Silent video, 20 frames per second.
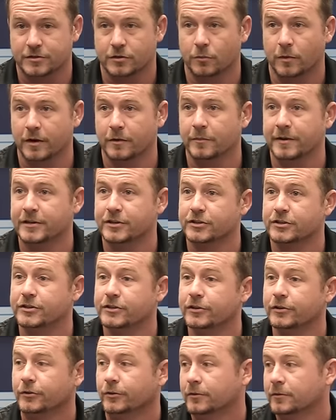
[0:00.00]
So what did we just
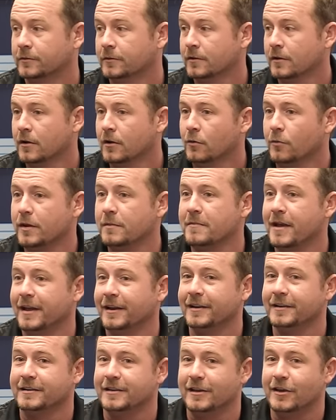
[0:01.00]
do? We made
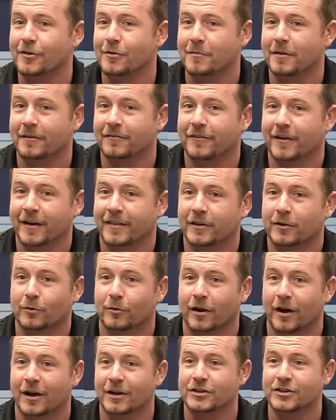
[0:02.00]
it dehumidify the
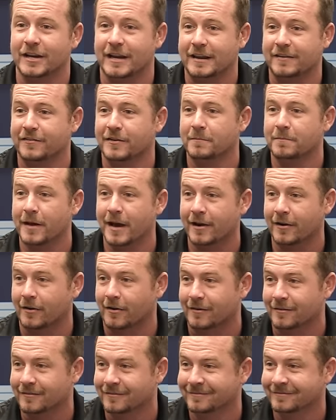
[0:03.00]
garage even
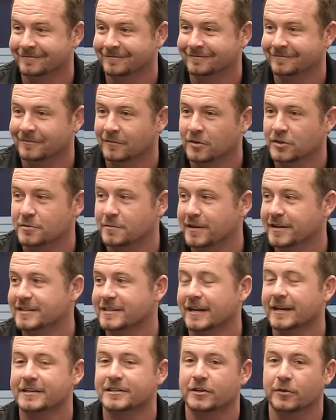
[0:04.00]
better, which means
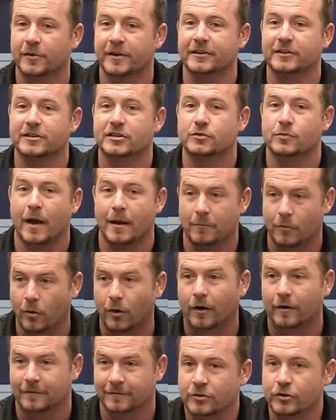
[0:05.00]
that it's going to sweat
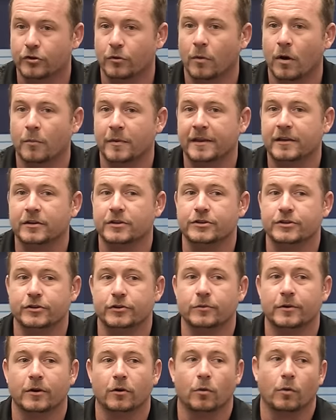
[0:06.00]
more. Do you know what we could
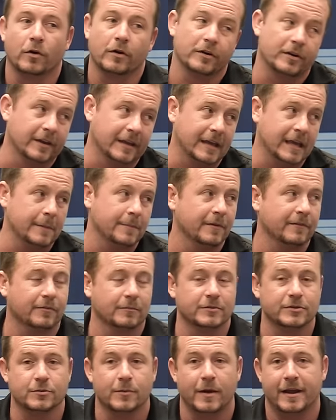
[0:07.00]
do in order to keep it
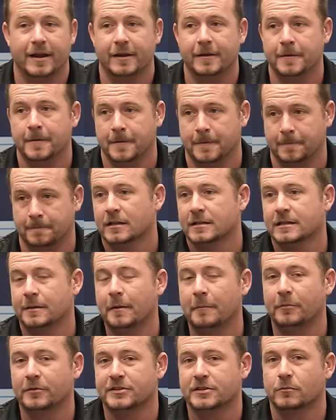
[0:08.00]
from sweating? Let's come
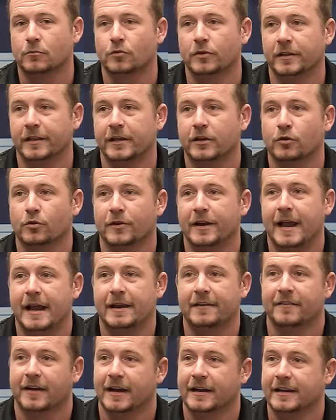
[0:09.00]
up with some really
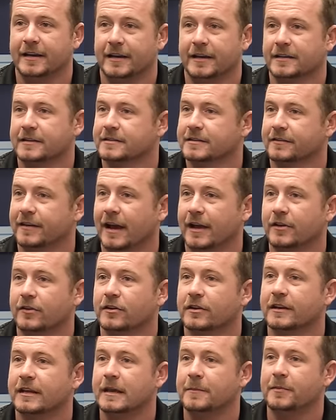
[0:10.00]
creative ideas how you
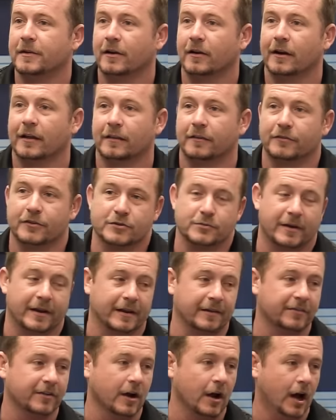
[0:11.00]
could keep an air handler from
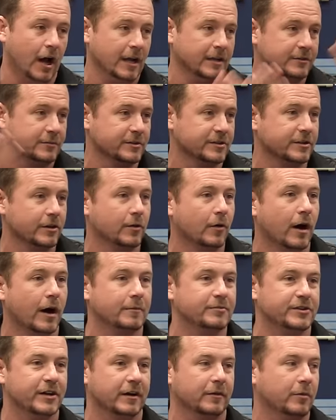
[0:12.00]
sweating. If cost was no
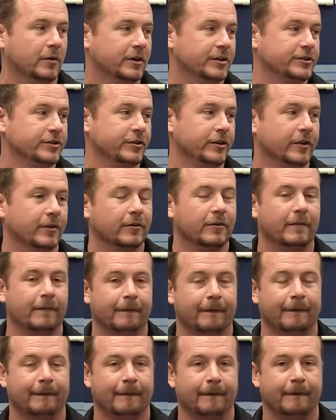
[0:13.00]
object, what could you do?
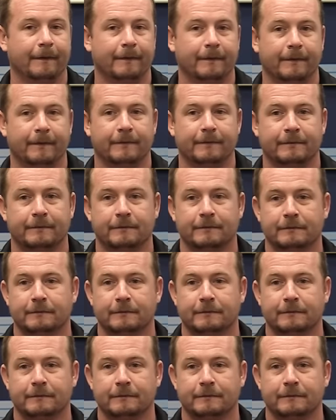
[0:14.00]
Throw a mini split.